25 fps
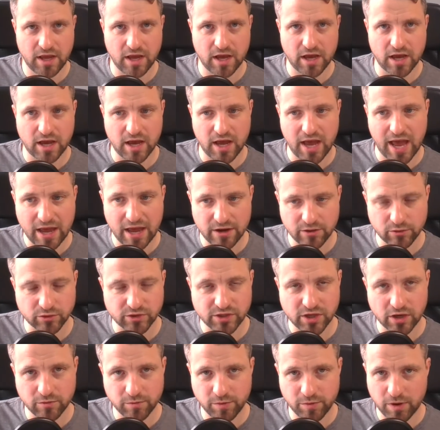Uh, and
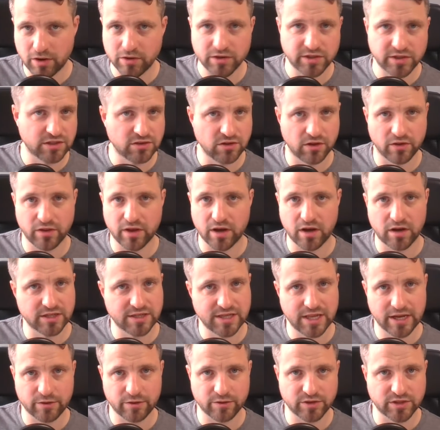also, Polish is not the
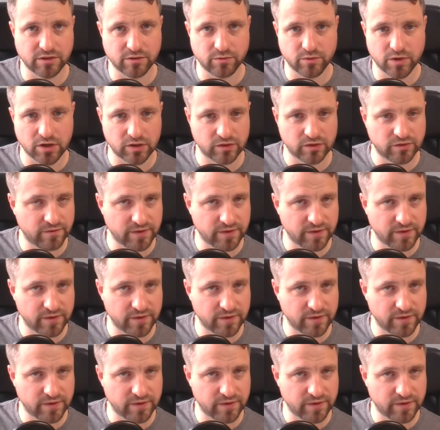hardest language in the world.